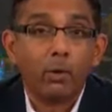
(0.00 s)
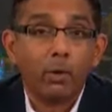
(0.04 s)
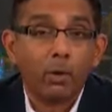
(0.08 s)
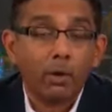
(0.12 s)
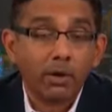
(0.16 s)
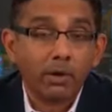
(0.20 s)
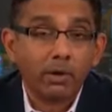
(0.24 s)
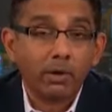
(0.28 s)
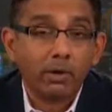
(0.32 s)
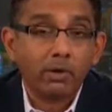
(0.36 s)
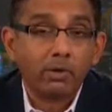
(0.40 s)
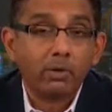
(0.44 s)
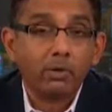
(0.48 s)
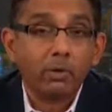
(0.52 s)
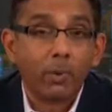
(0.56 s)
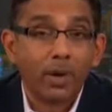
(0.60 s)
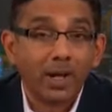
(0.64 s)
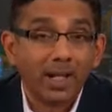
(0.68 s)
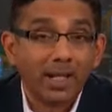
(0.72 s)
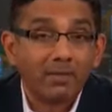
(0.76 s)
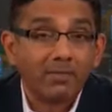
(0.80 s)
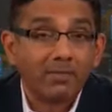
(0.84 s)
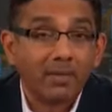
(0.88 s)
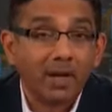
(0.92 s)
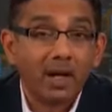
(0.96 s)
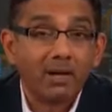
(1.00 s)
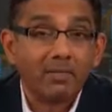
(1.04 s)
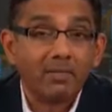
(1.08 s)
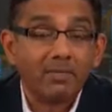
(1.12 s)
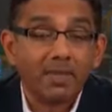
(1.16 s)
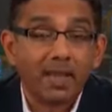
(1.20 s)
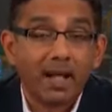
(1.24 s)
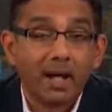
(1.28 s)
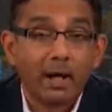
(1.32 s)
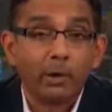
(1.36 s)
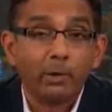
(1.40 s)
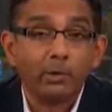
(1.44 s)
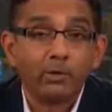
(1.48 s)
ordered
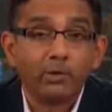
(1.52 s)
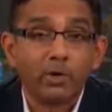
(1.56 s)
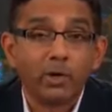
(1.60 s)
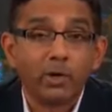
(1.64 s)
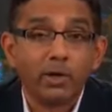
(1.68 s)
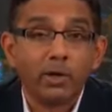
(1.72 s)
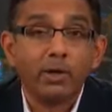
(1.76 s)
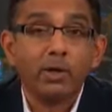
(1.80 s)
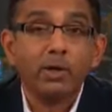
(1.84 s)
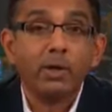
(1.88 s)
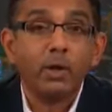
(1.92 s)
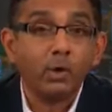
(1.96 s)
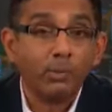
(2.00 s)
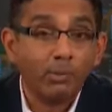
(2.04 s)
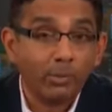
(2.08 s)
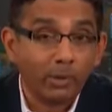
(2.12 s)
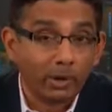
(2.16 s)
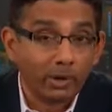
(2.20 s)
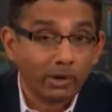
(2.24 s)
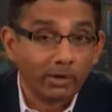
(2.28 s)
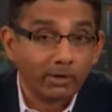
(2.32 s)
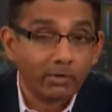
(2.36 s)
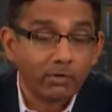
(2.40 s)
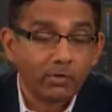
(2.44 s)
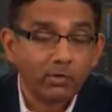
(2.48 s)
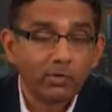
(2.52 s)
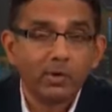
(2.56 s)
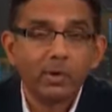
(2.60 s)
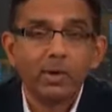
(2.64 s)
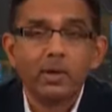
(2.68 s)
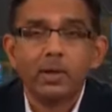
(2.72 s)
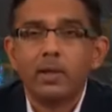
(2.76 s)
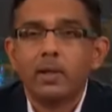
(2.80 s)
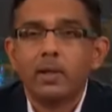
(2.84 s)
25,000 new books.